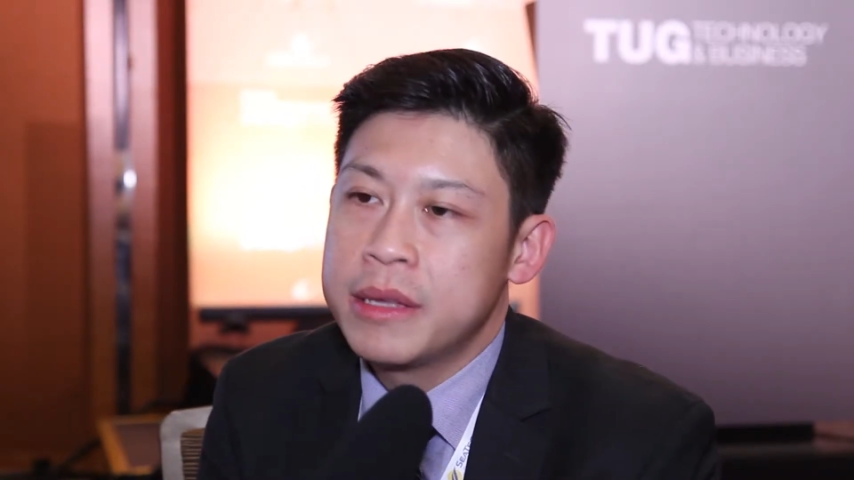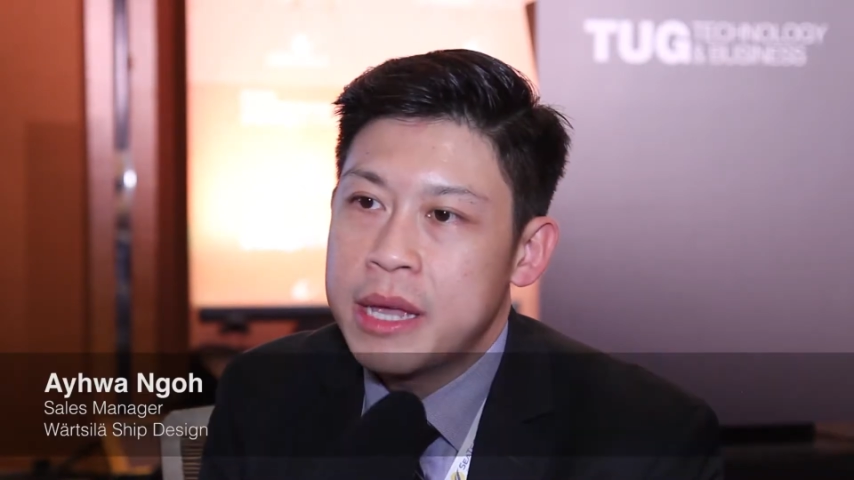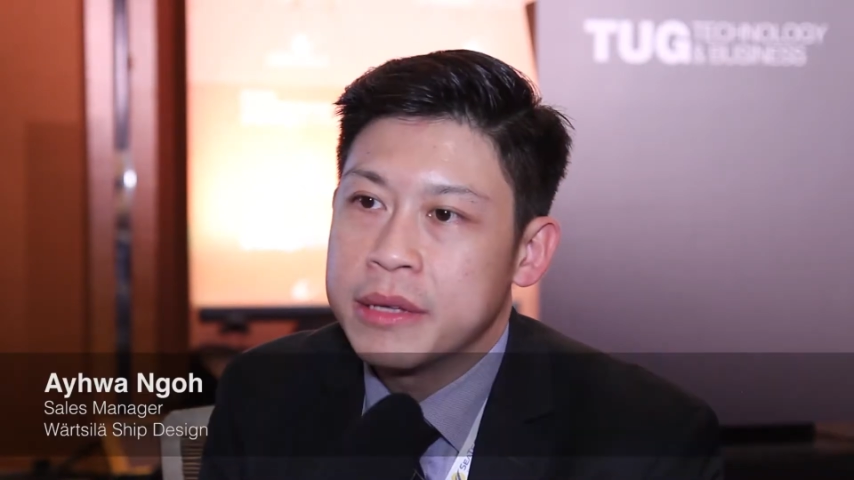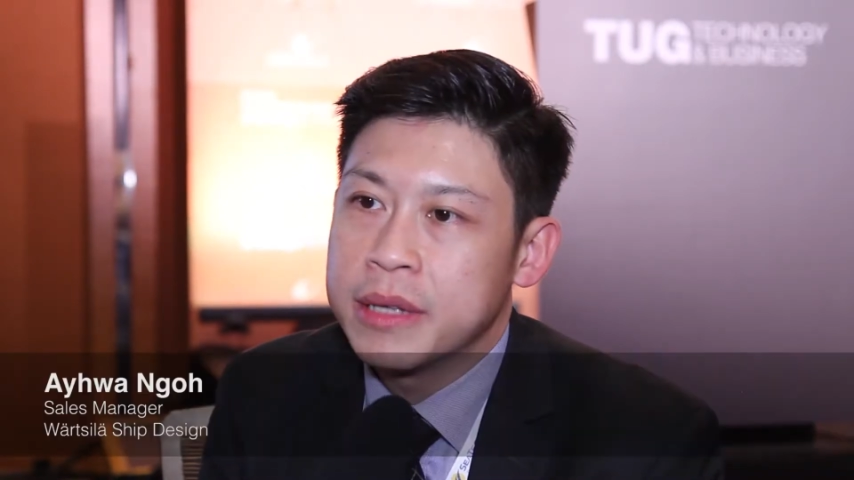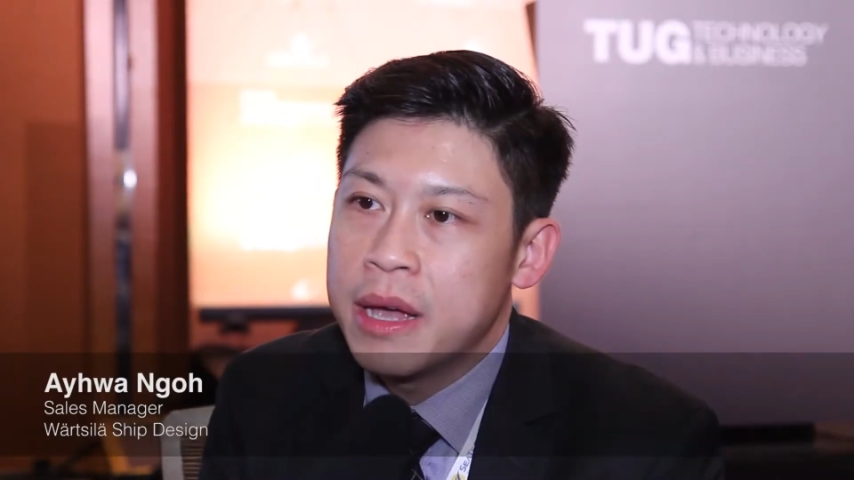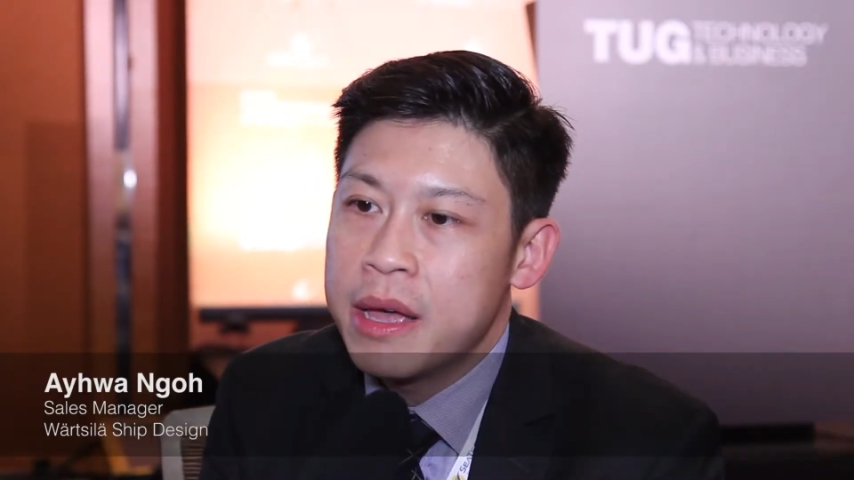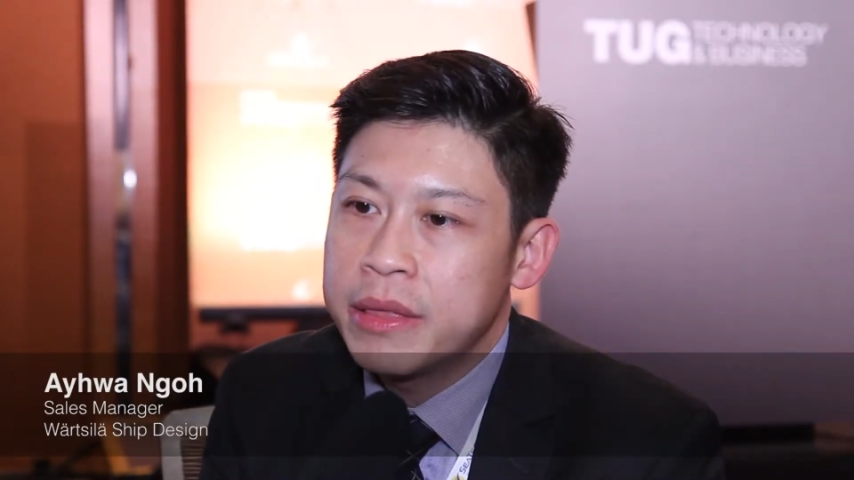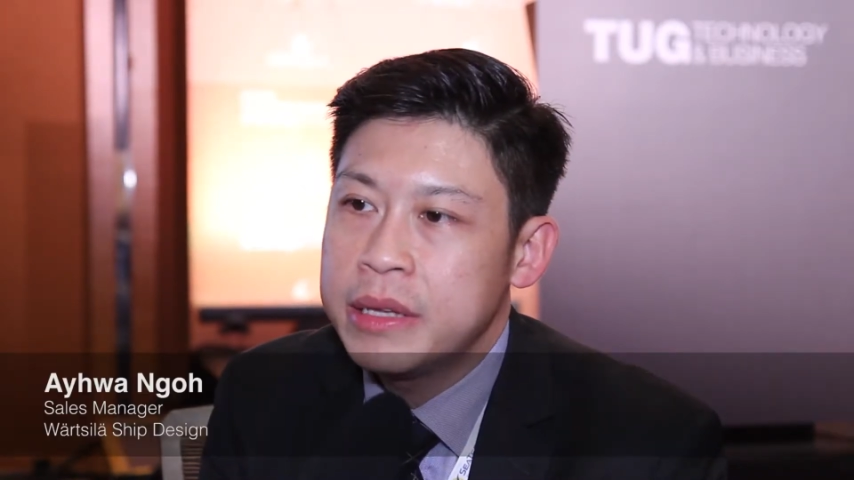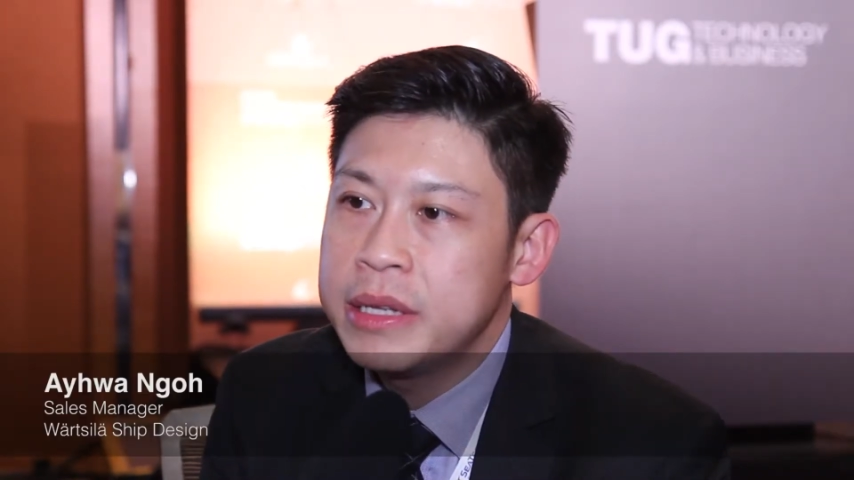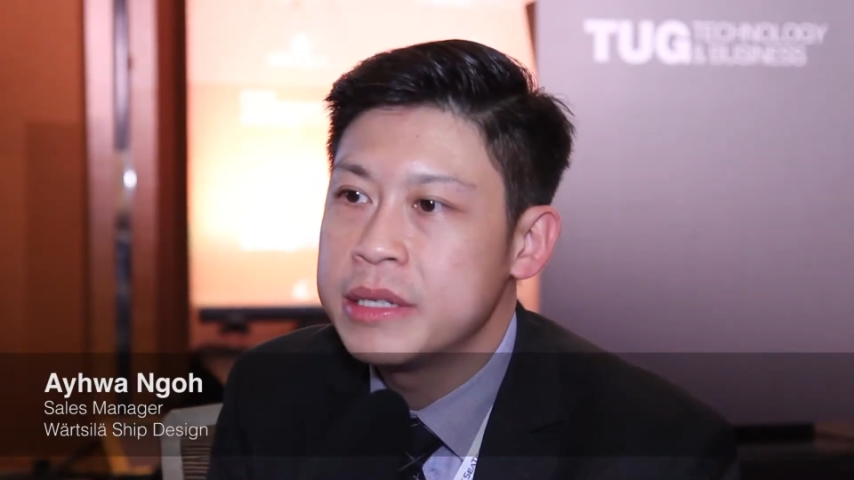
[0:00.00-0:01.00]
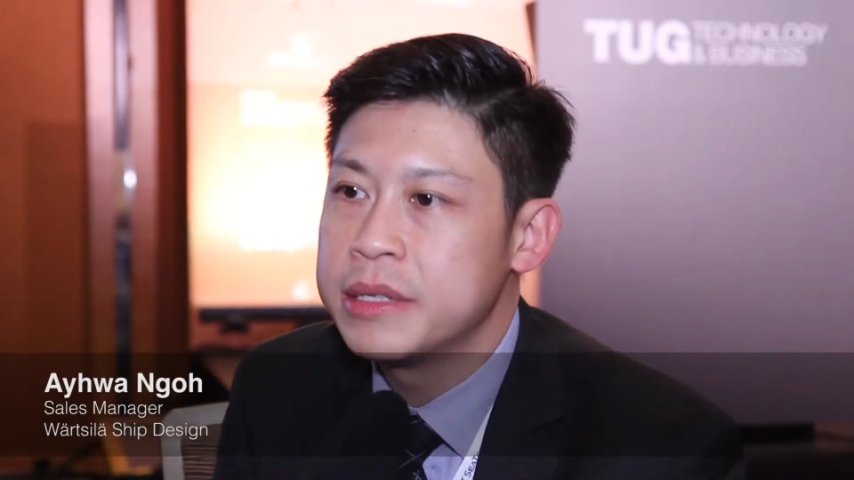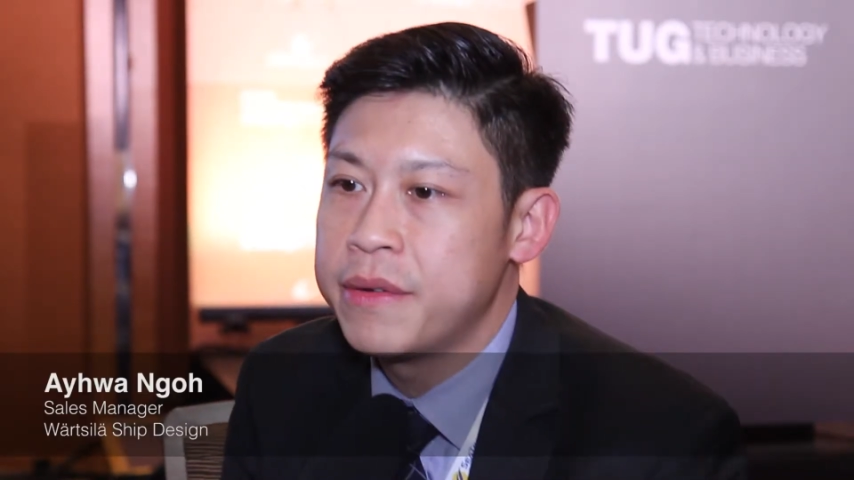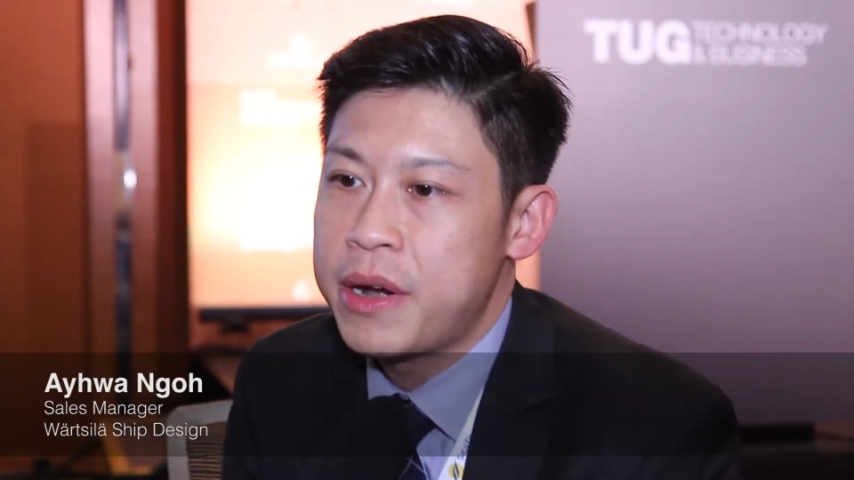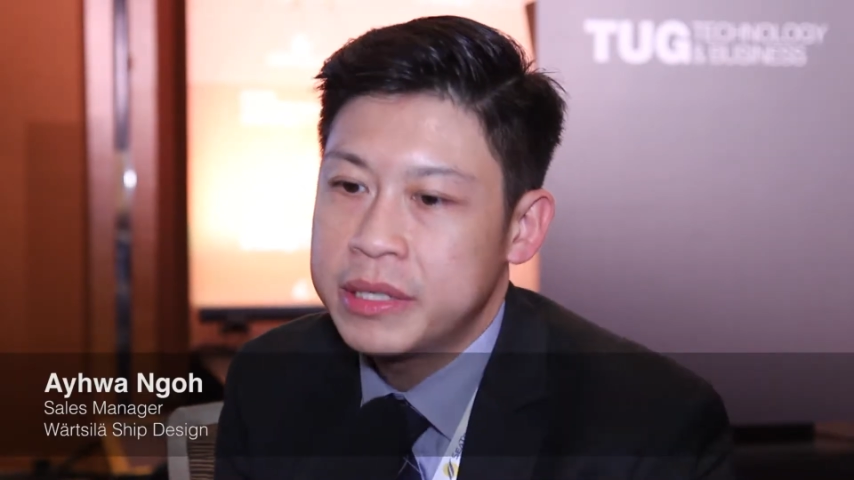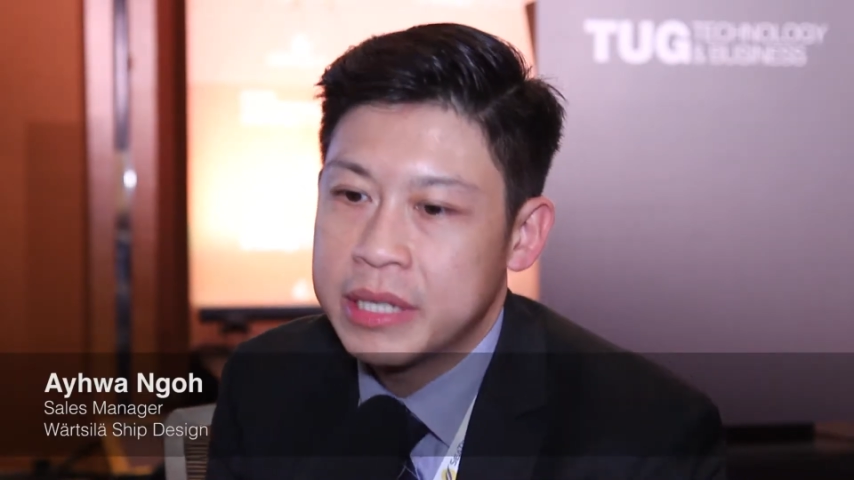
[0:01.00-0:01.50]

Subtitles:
Yes, I think this is very